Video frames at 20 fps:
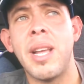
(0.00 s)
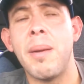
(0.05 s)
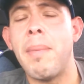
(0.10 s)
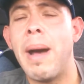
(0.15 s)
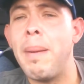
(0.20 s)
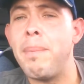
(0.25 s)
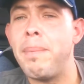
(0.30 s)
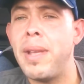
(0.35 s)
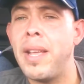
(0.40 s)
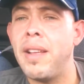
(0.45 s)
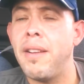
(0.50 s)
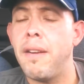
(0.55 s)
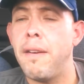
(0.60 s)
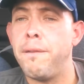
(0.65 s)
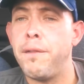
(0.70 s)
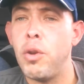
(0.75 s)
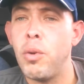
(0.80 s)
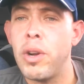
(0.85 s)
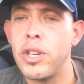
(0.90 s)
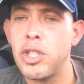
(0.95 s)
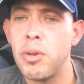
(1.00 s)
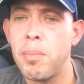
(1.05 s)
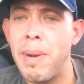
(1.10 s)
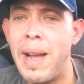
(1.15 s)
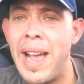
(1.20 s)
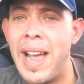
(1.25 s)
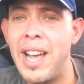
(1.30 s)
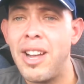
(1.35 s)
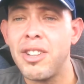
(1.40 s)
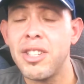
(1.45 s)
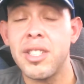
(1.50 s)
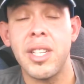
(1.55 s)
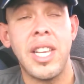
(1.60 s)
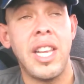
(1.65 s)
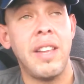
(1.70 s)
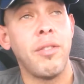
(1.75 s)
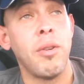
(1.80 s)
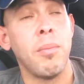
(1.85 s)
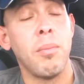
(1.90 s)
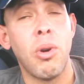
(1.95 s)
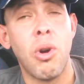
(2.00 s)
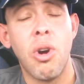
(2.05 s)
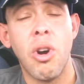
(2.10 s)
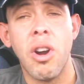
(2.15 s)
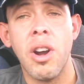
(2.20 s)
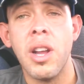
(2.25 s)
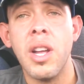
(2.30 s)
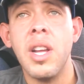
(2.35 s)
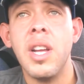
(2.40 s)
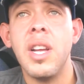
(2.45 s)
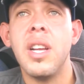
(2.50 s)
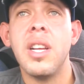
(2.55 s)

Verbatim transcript: they might be a few hundred miles, even more.